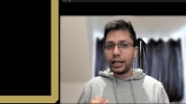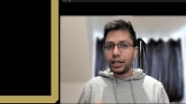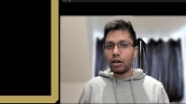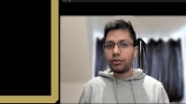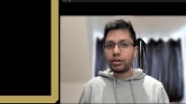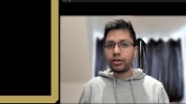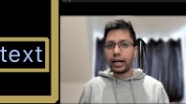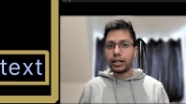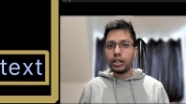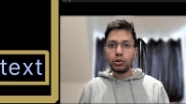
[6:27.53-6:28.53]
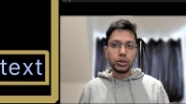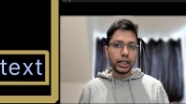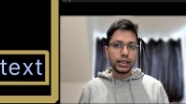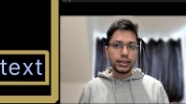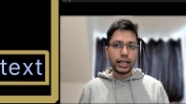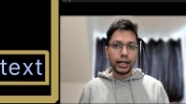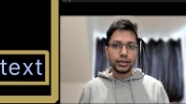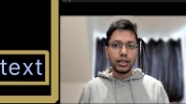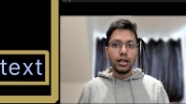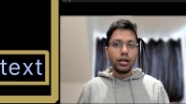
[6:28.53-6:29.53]
area of a triangle using its
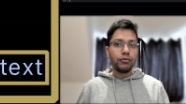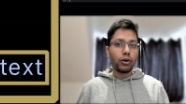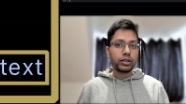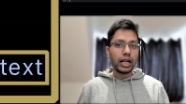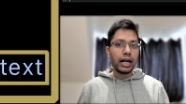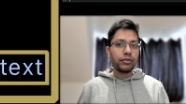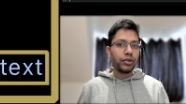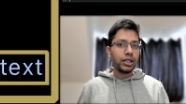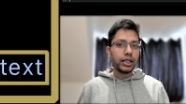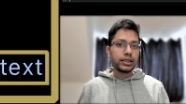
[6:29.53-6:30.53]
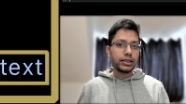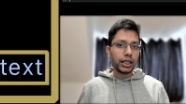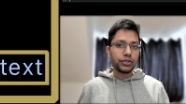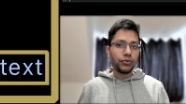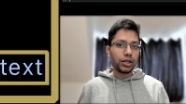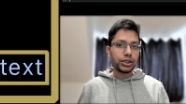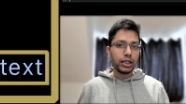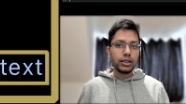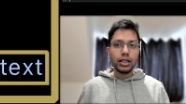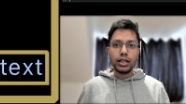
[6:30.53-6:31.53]
sides. For that, we need six
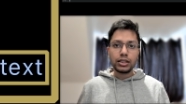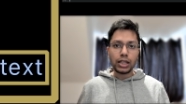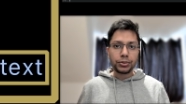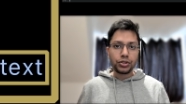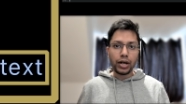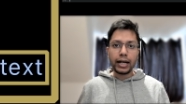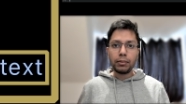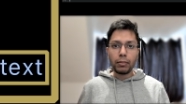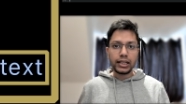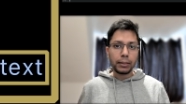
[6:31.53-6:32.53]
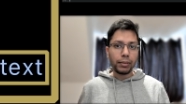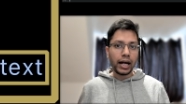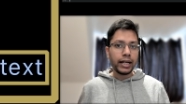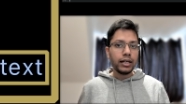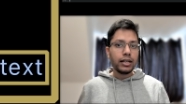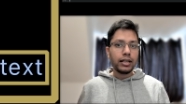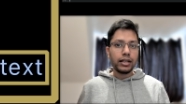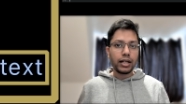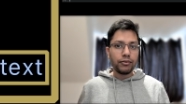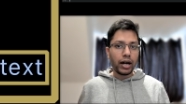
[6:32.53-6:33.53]
functions, subtract, multiply,
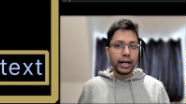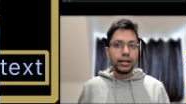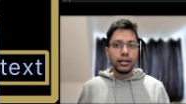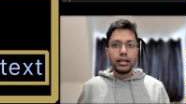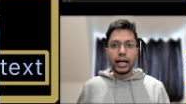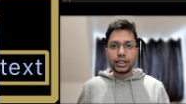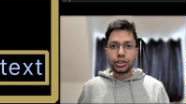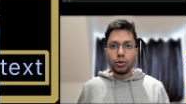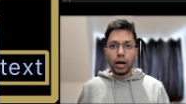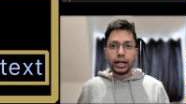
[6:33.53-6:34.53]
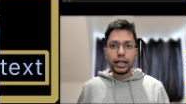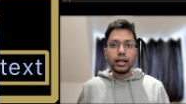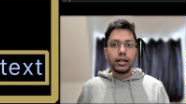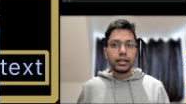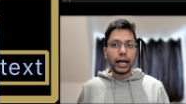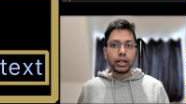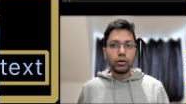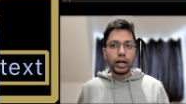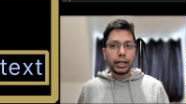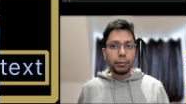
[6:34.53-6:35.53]
divide, sqrt,
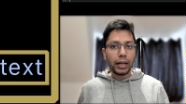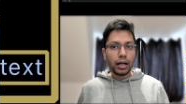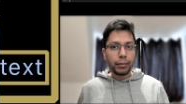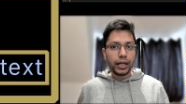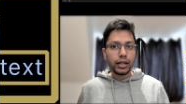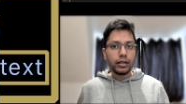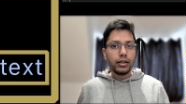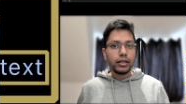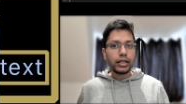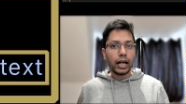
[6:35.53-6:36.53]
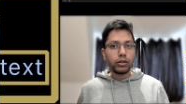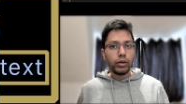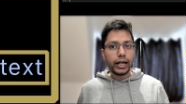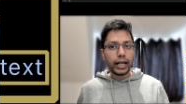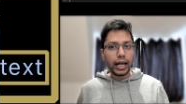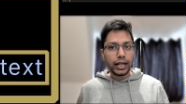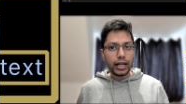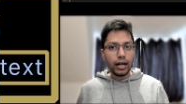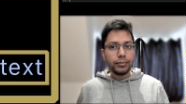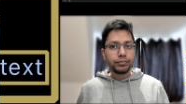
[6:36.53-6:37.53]
calculate perimeter, calculate
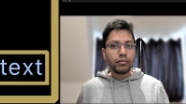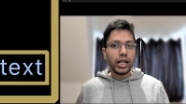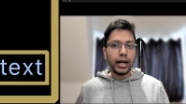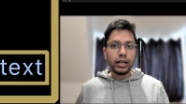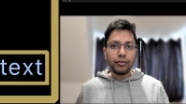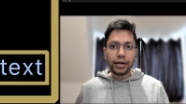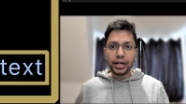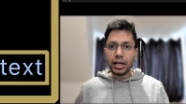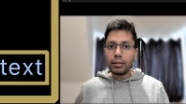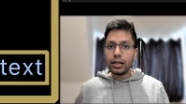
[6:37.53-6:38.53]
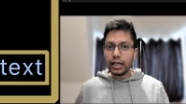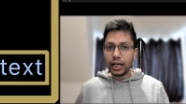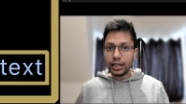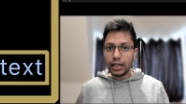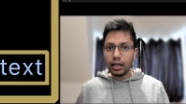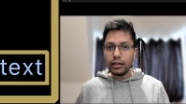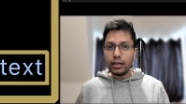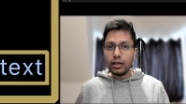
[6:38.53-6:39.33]
area, and a variable area